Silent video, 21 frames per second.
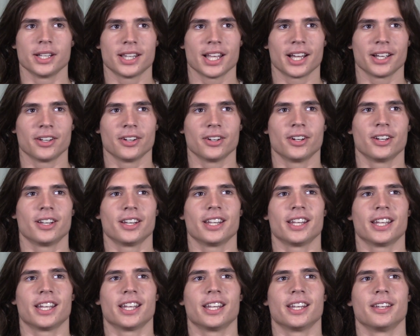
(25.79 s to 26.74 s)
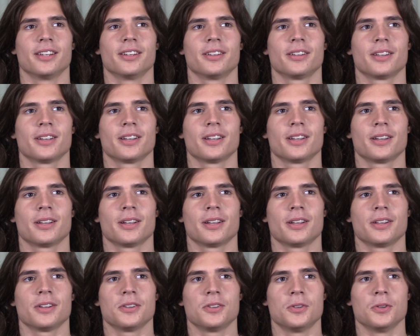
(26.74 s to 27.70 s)
that good and
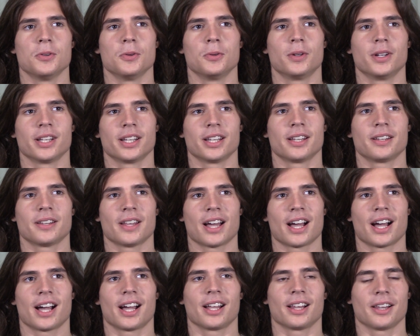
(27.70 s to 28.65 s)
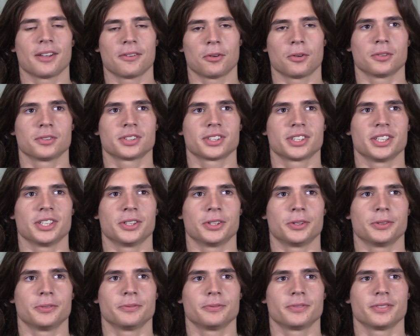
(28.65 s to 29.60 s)
do get that high level of skill
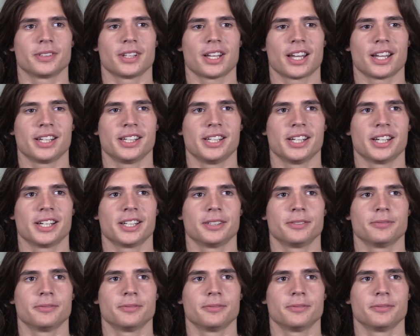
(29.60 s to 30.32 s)
that he had.